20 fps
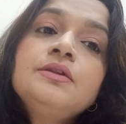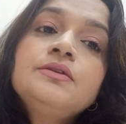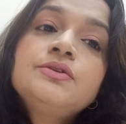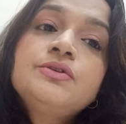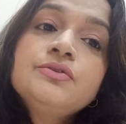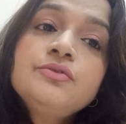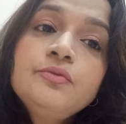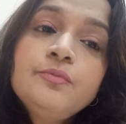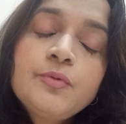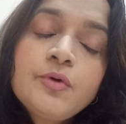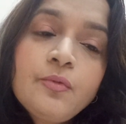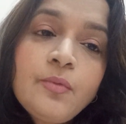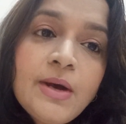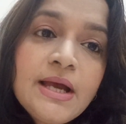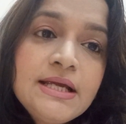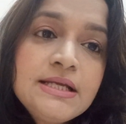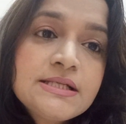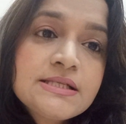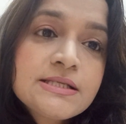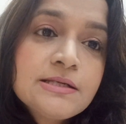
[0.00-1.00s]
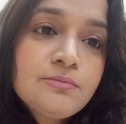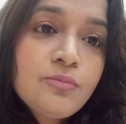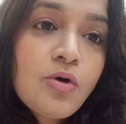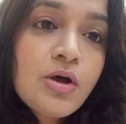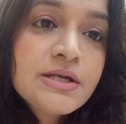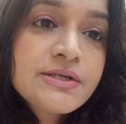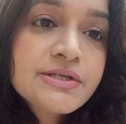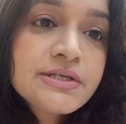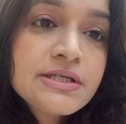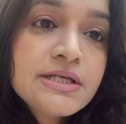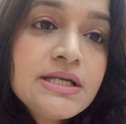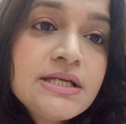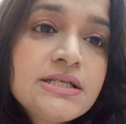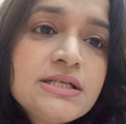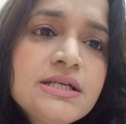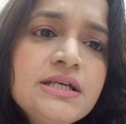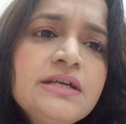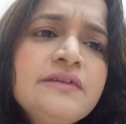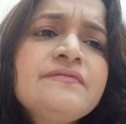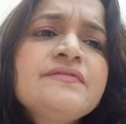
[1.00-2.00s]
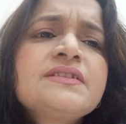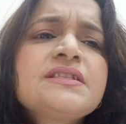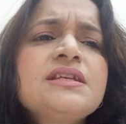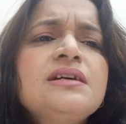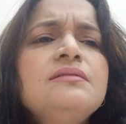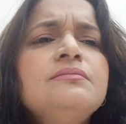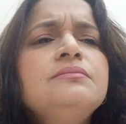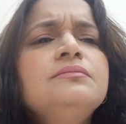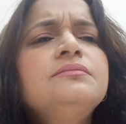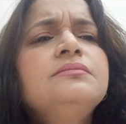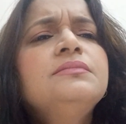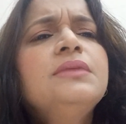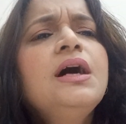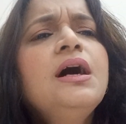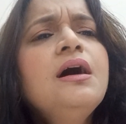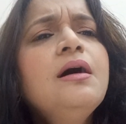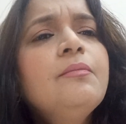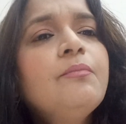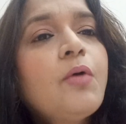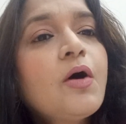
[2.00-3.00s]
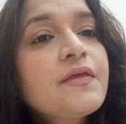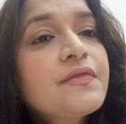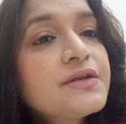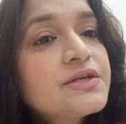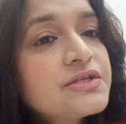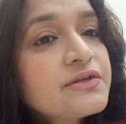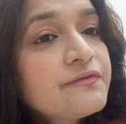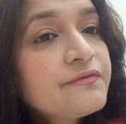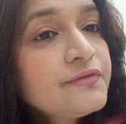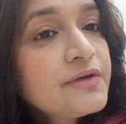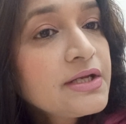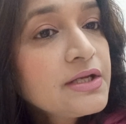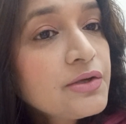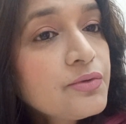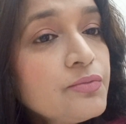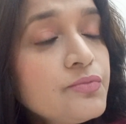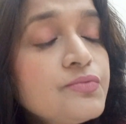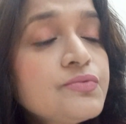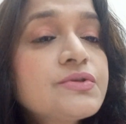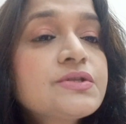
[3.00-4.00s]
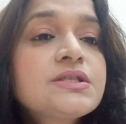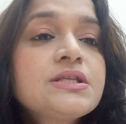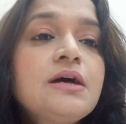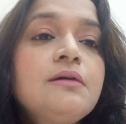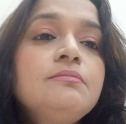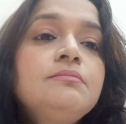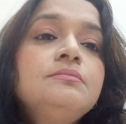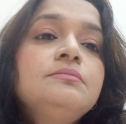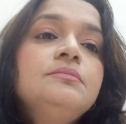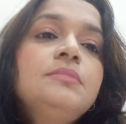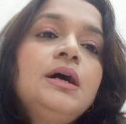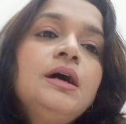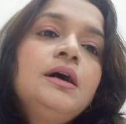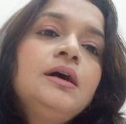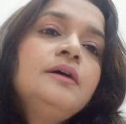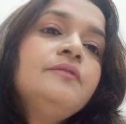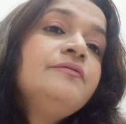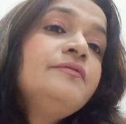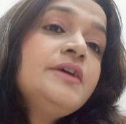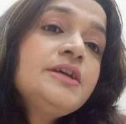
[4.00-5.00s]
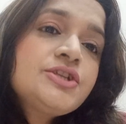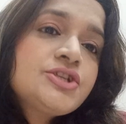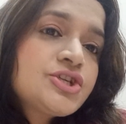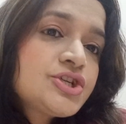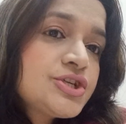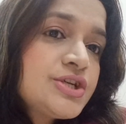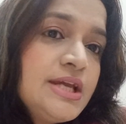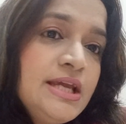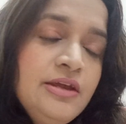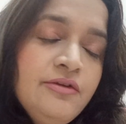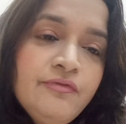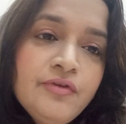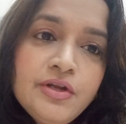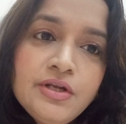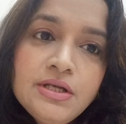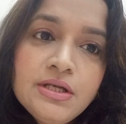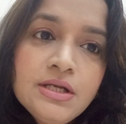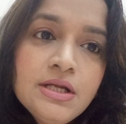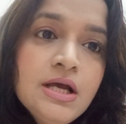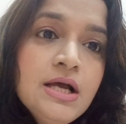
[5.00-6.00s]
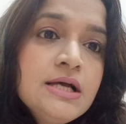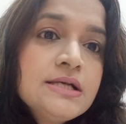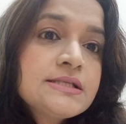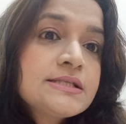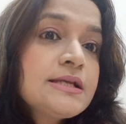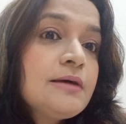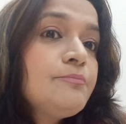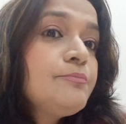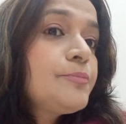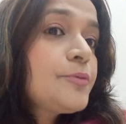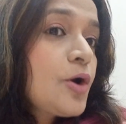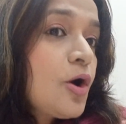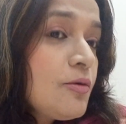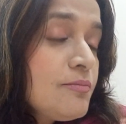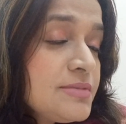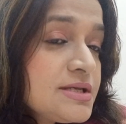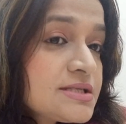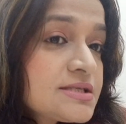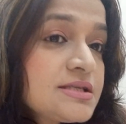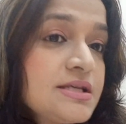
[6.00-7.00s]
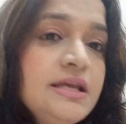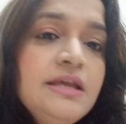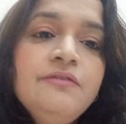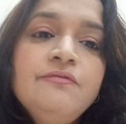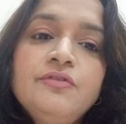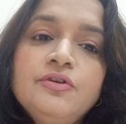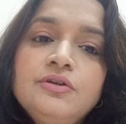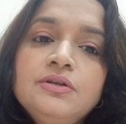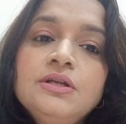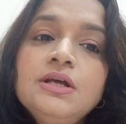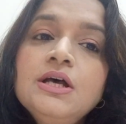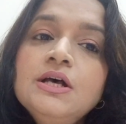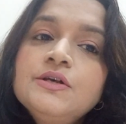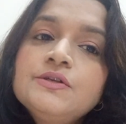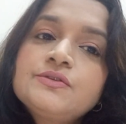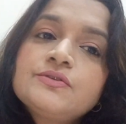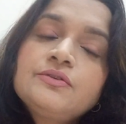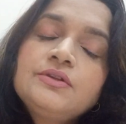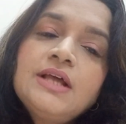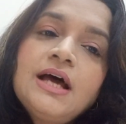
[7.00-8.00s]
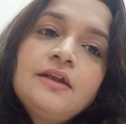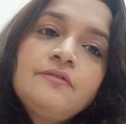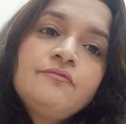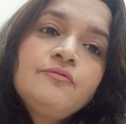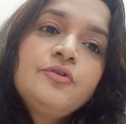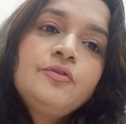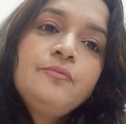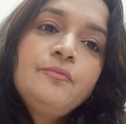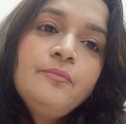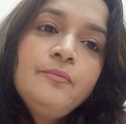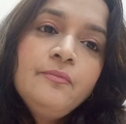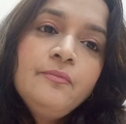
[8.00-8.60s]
do provide some alternatives, some positive news, some wish, even some promise even, so that will